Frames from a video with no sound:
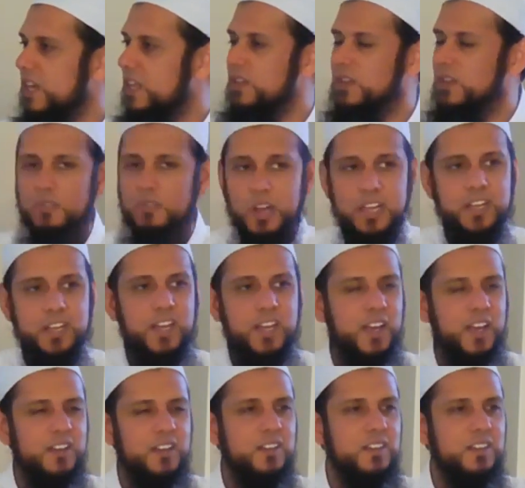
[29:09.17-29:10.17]
in their right
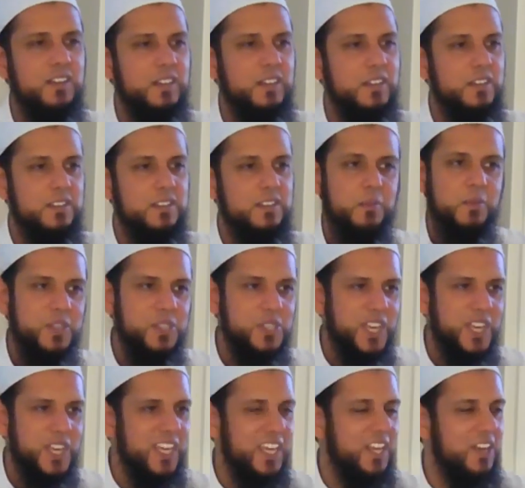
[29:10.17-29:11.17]
hand, someone
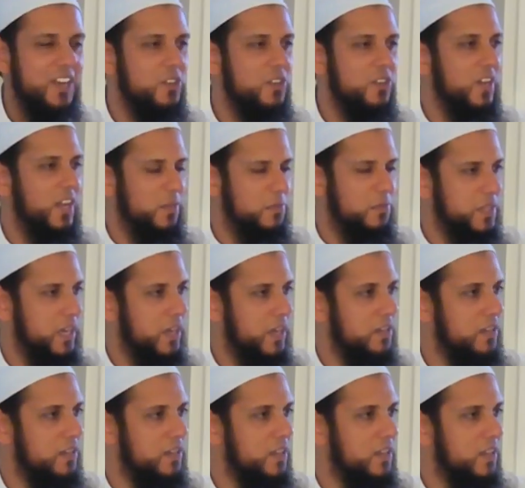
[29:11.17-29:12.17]
is getting it in their left
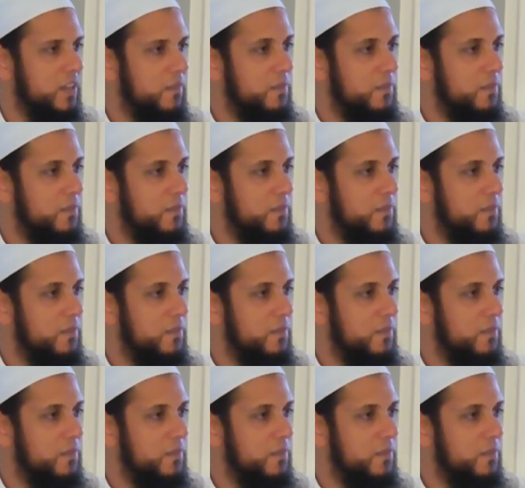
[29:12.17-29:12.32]
hand.